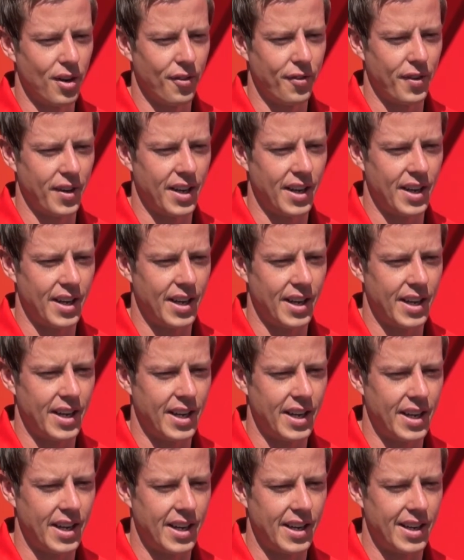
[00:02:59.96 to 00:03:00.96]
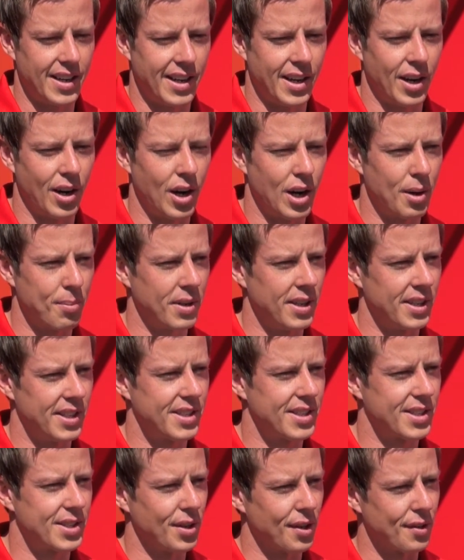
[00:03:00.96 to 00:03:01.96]
of a, uh, a
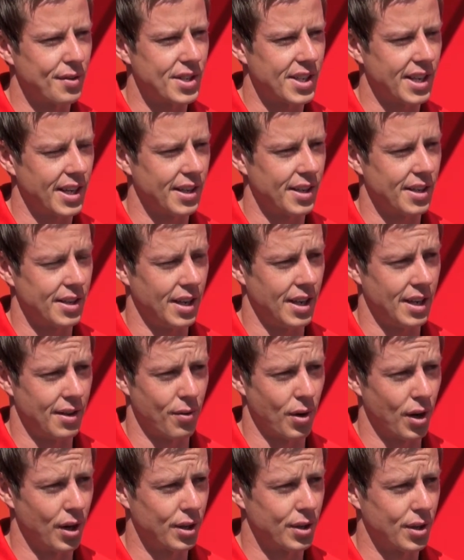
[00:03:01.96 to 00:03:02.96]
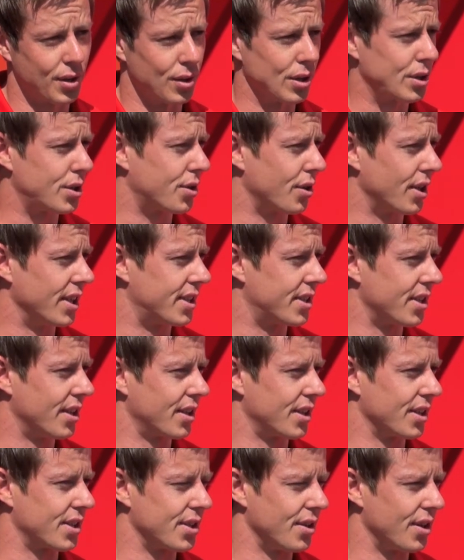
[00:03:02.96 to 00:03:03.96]
hybrid sort of seat, uh, road course, street
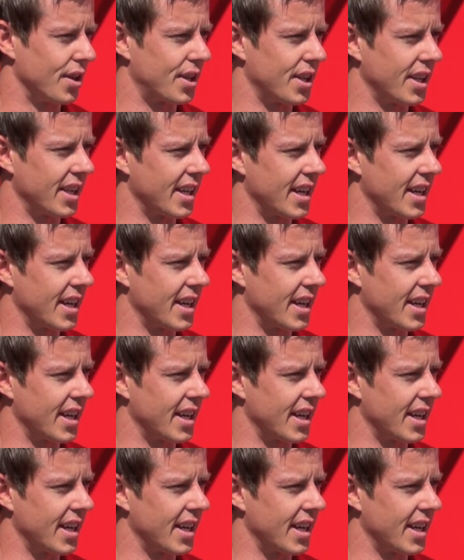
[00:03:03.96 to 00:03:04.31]
circuit sort of thing.